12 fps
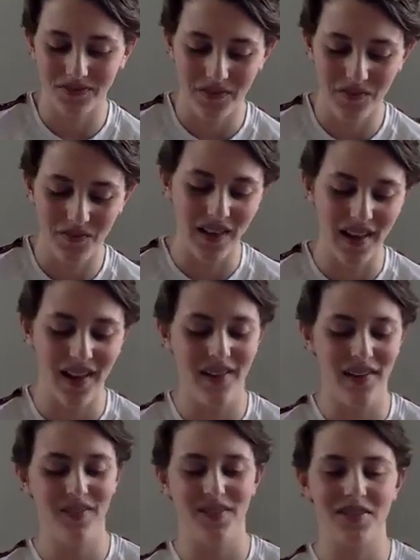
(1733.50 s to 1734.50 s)
But
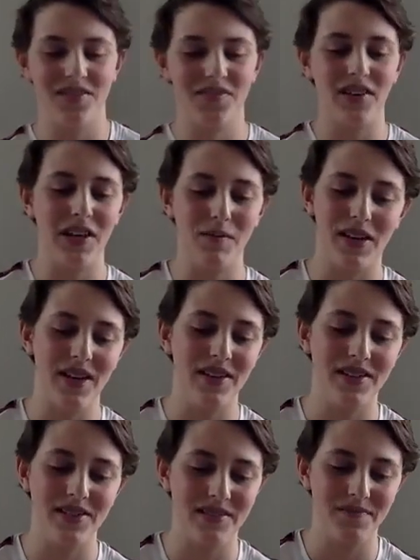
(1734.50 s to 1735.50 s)
it was just funny
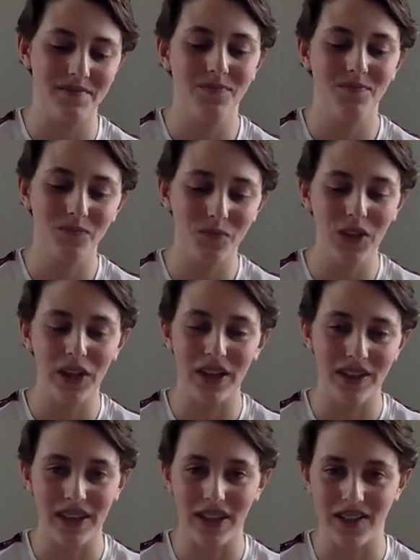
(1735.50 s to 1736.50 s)
because you
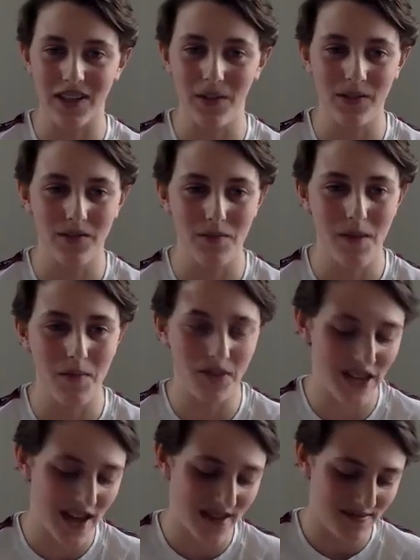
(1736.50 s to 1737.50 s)
didn't think she would remember
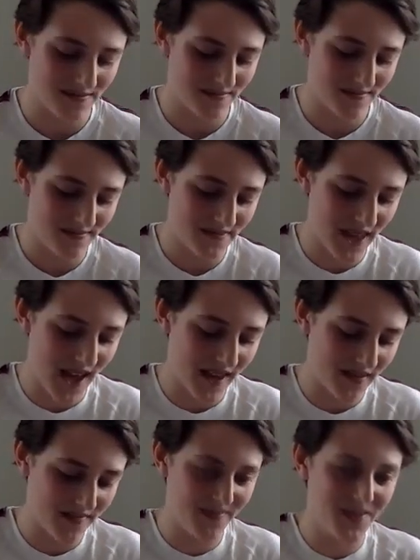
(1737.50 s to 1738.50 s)

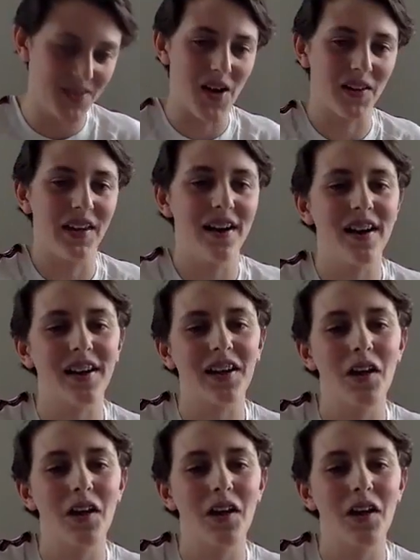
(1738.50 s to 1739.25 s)
that song lyric.